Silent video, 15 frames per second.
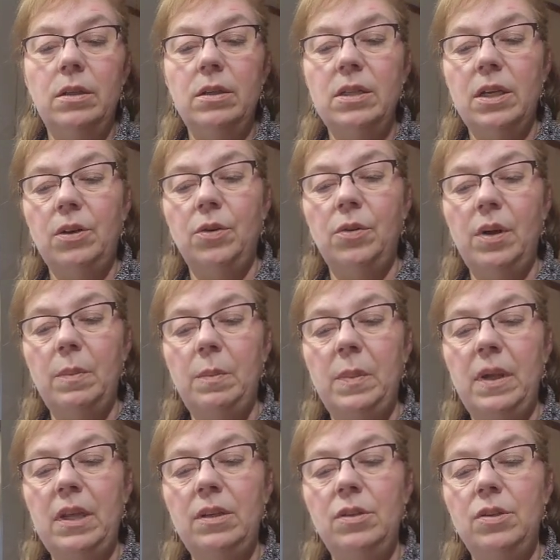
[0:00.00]
to grip
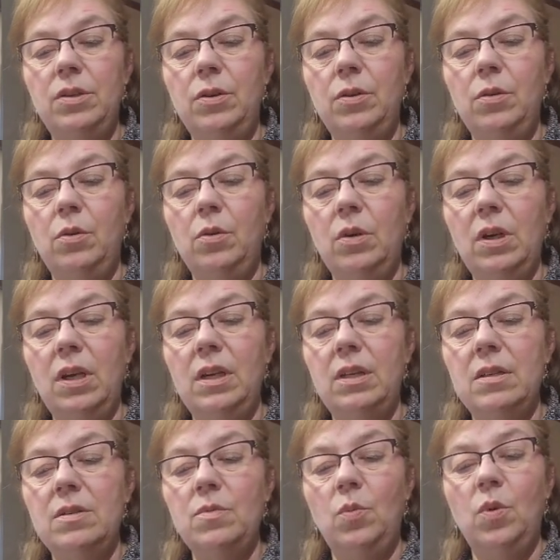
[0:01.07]
into,
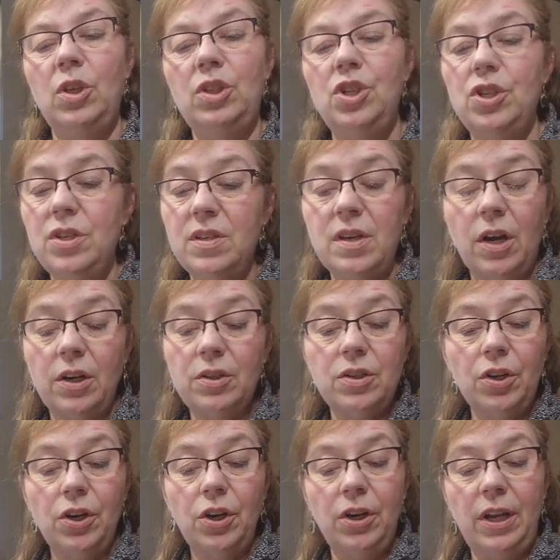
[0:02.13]
because once you start
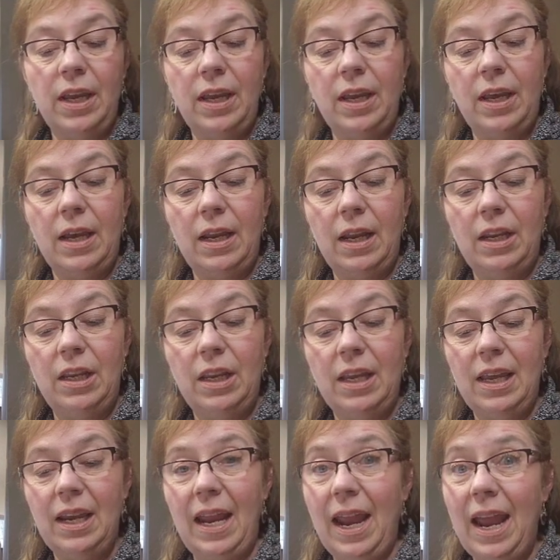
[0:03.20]
turning it and you
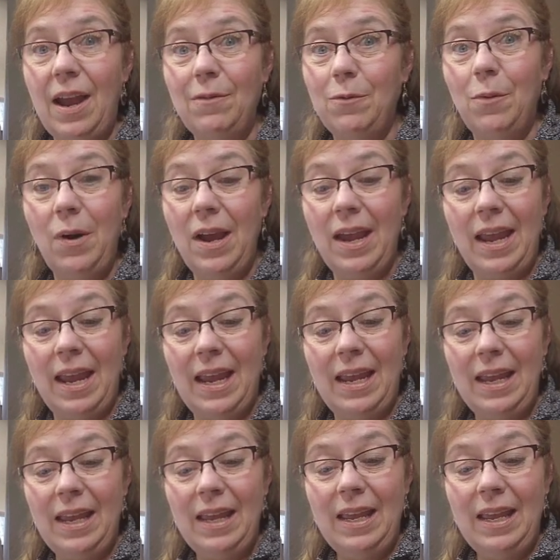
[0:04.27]
get halfway,